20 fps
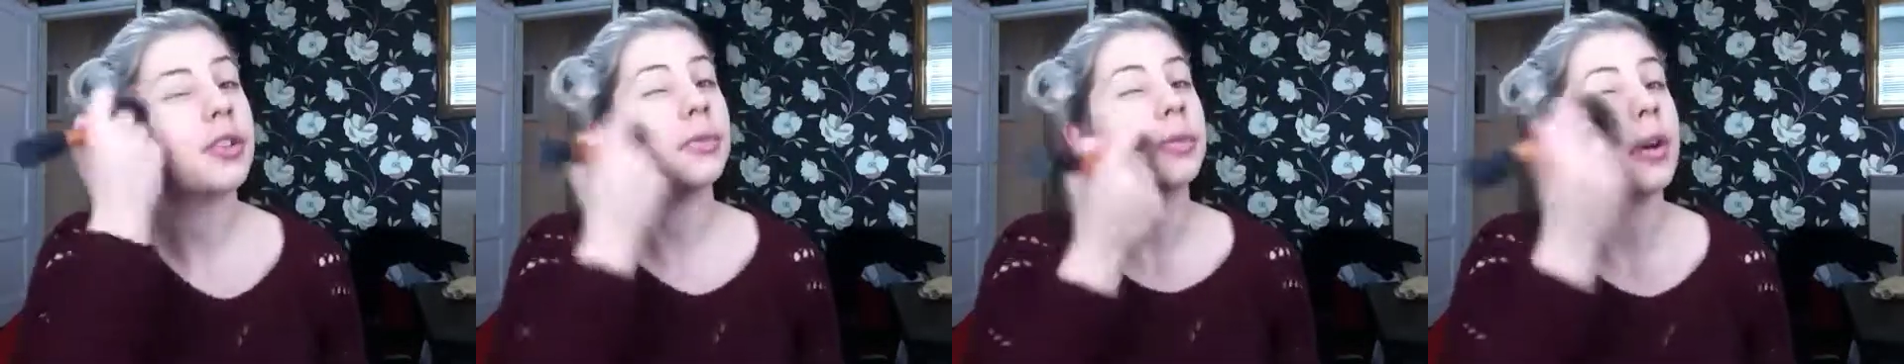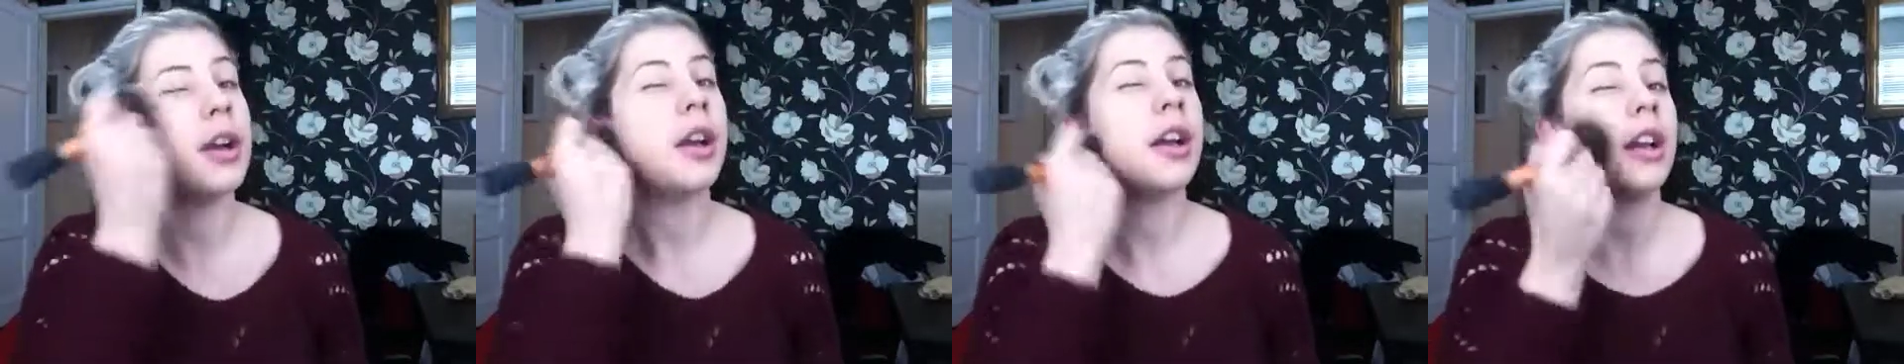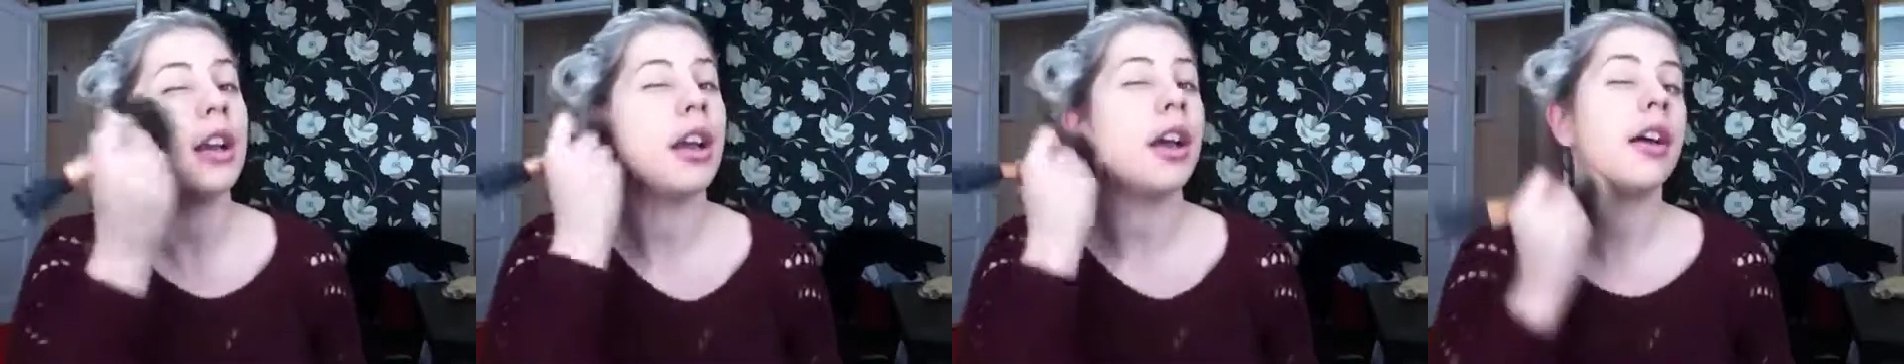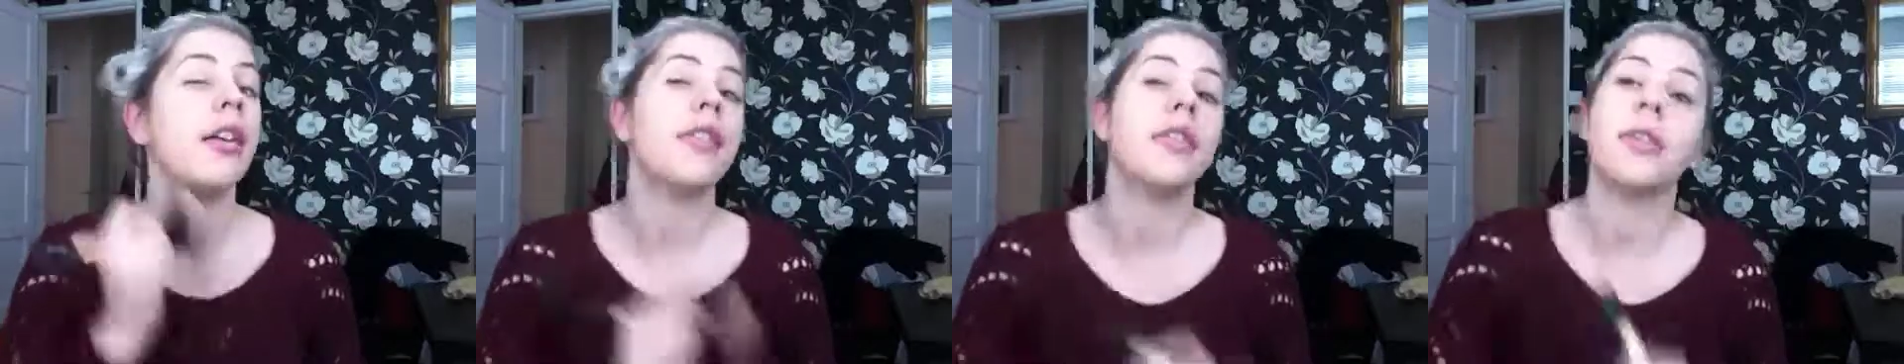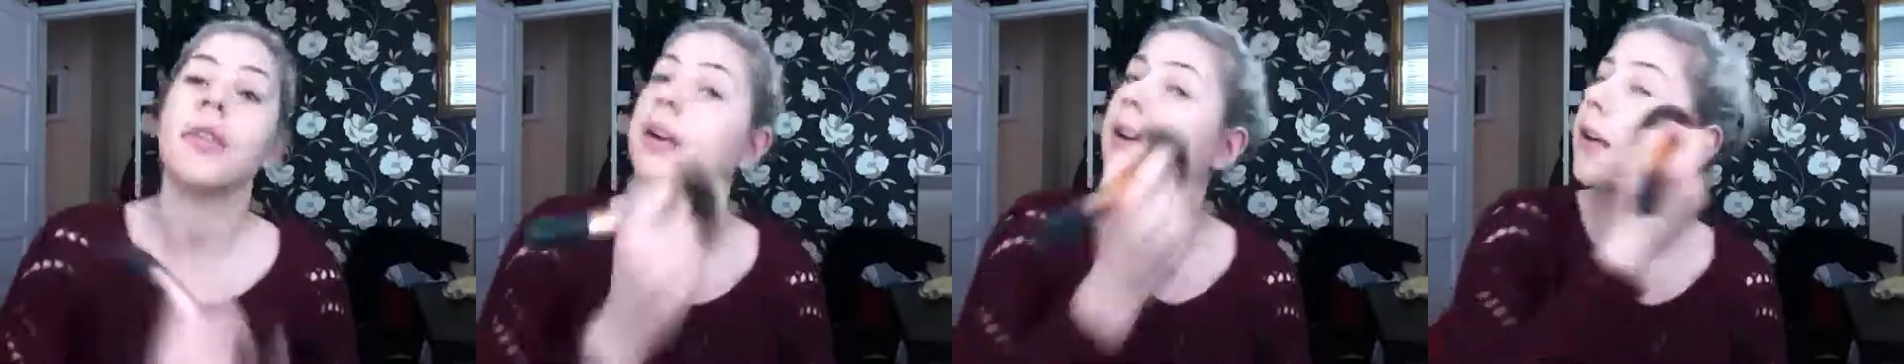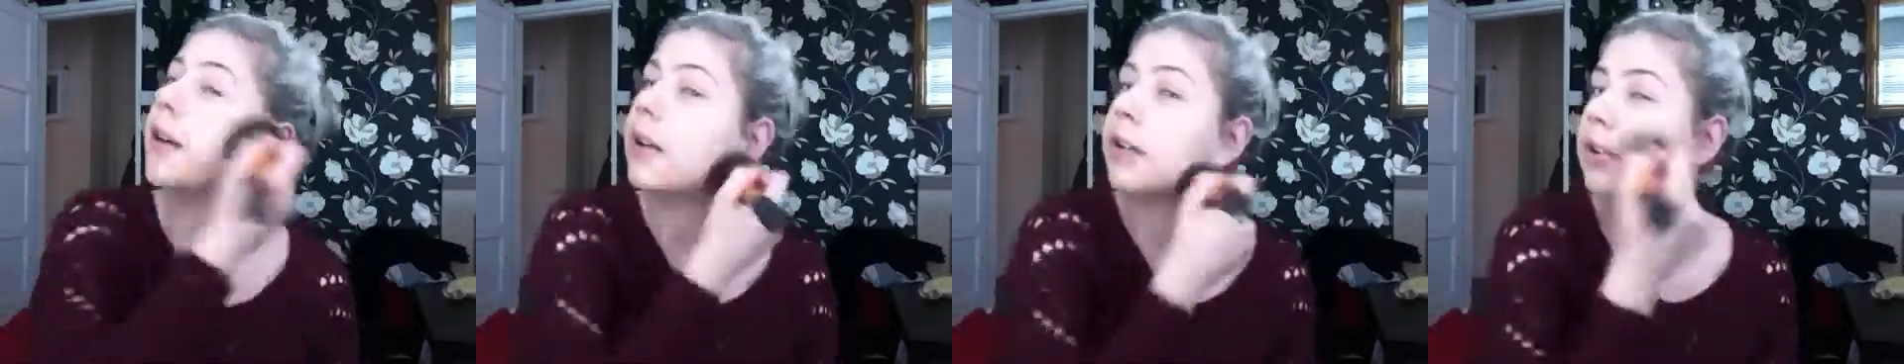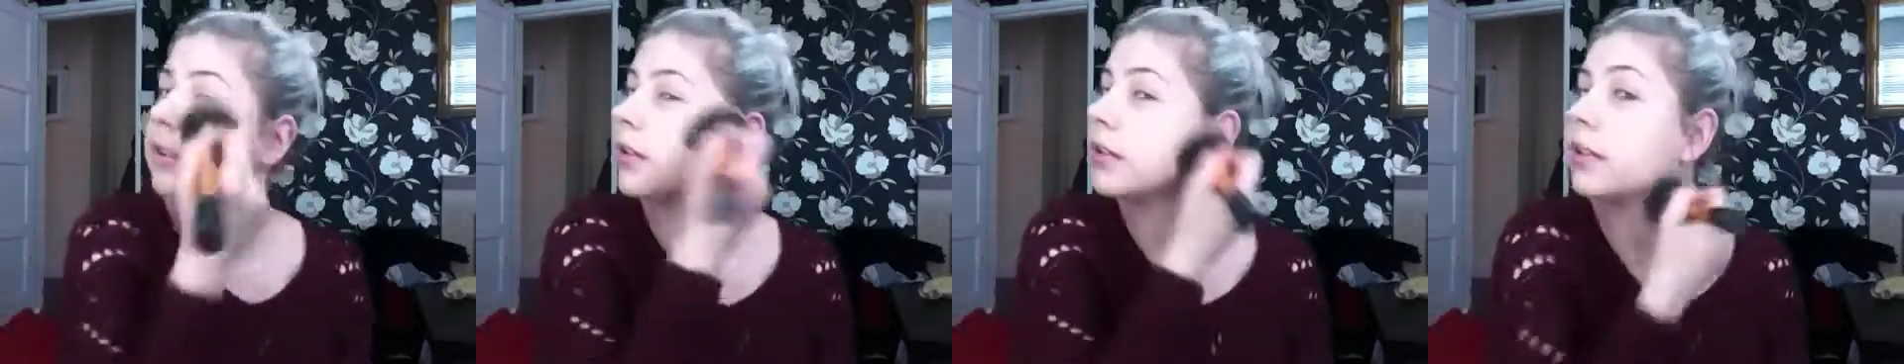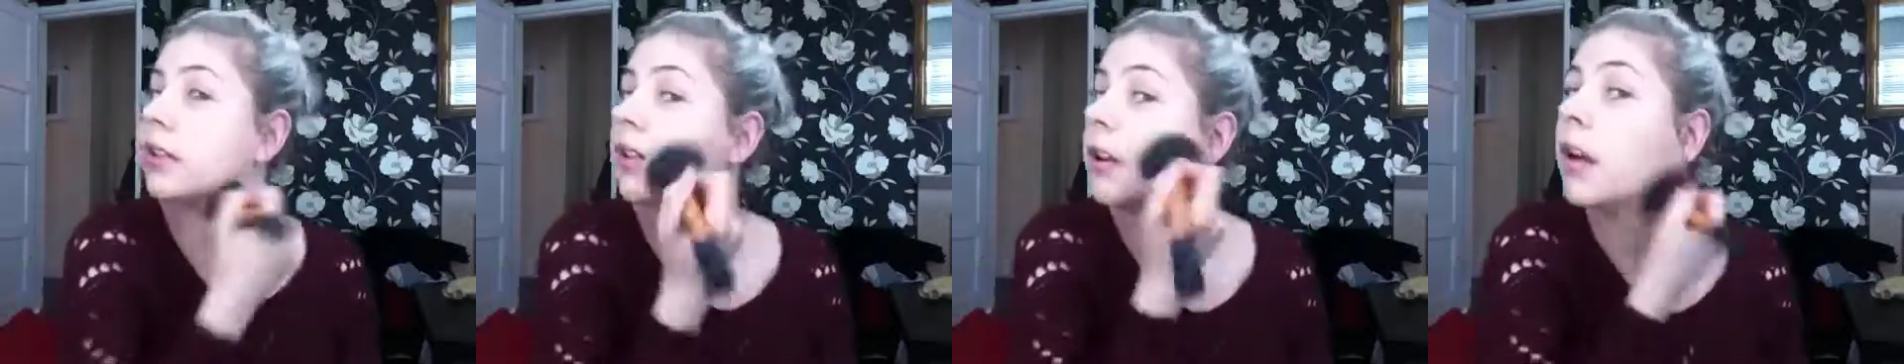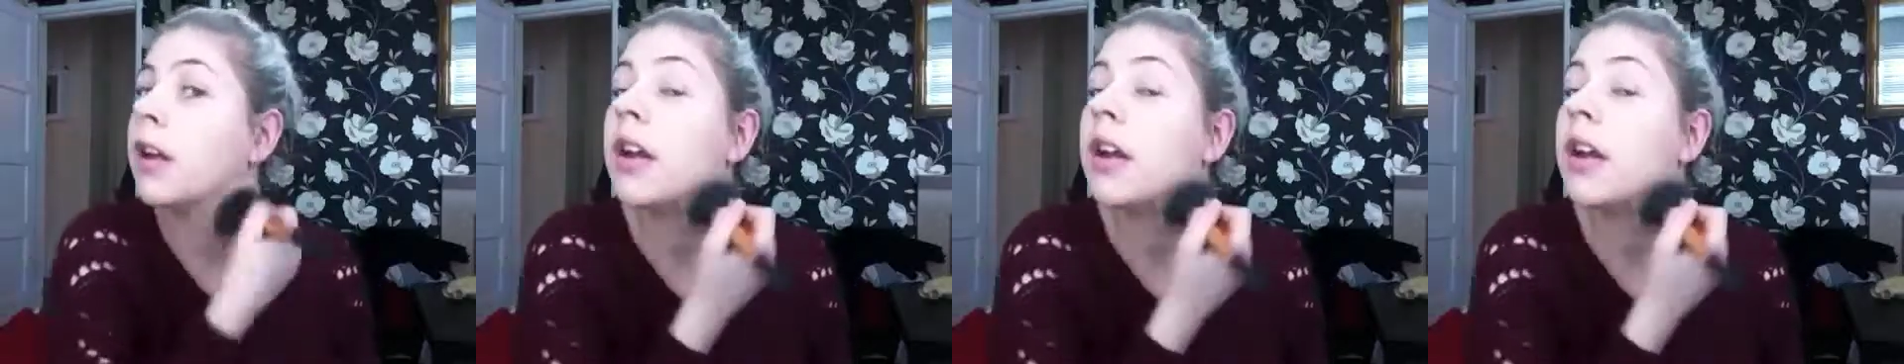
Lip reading: swirl it everywhere else